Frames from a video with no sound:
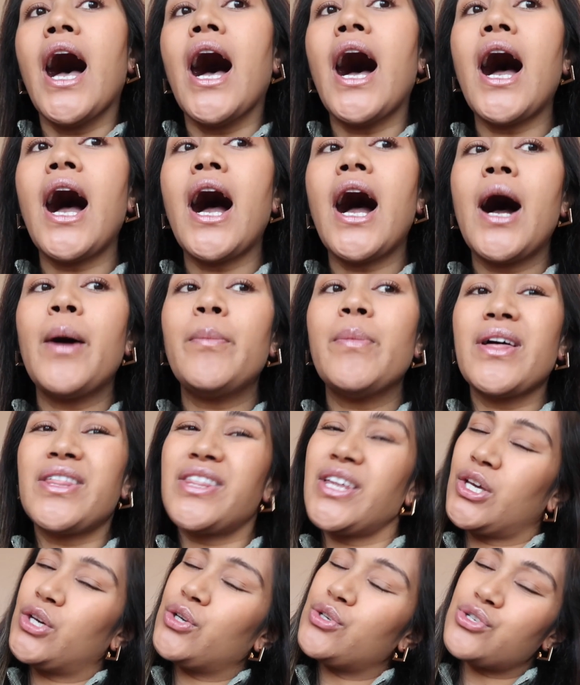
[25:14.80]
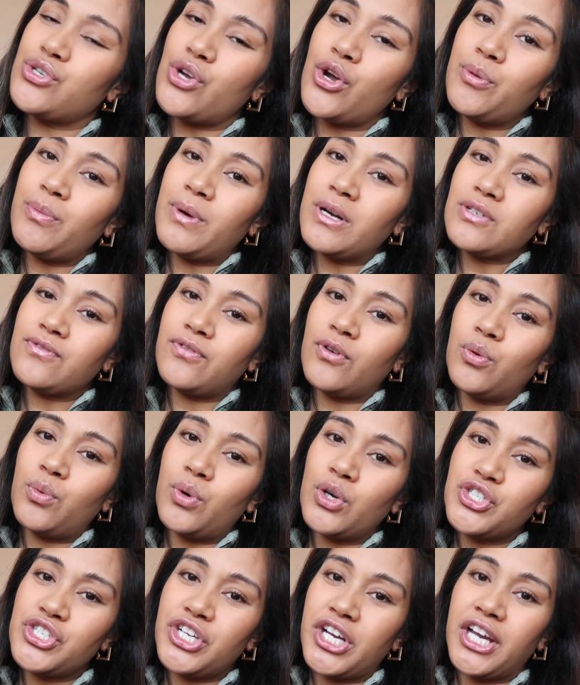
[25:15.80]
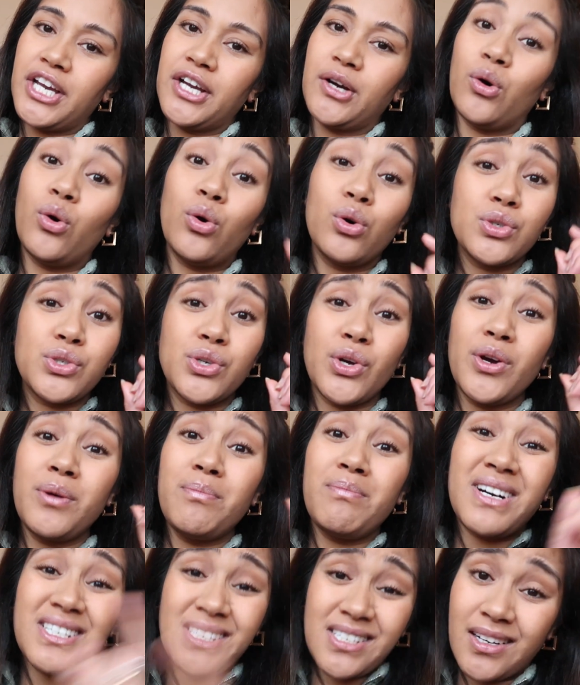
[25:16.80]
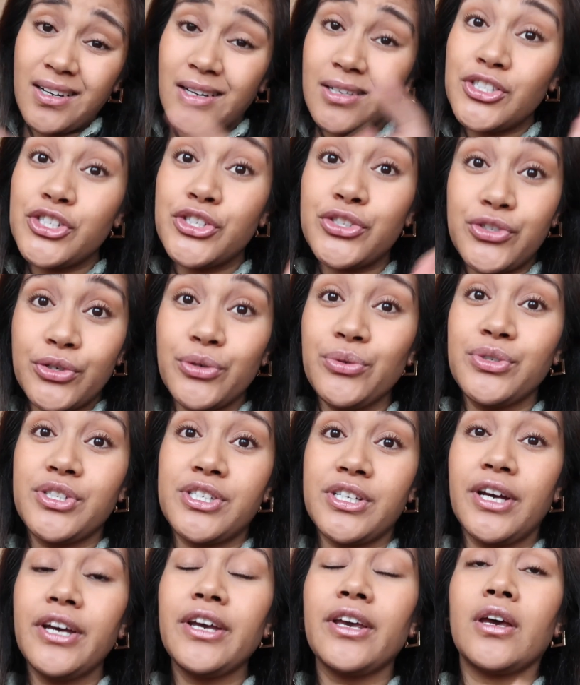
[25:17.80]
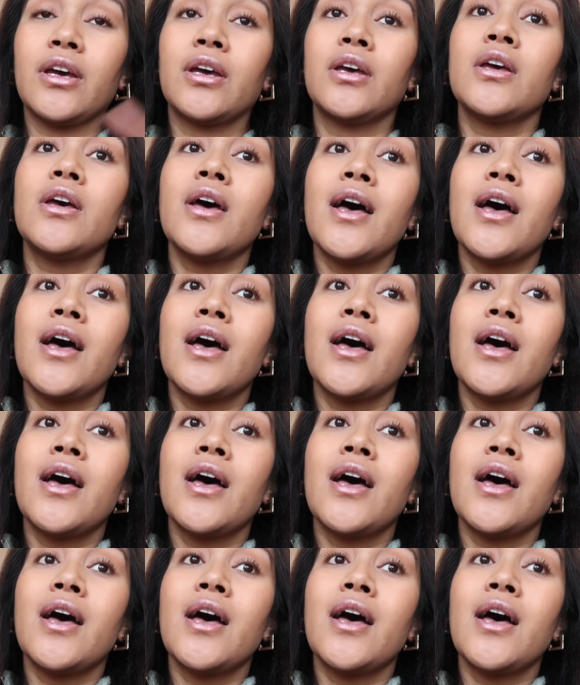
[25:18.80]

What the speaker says: Thank you so much for watching. Also, Masino is still sick.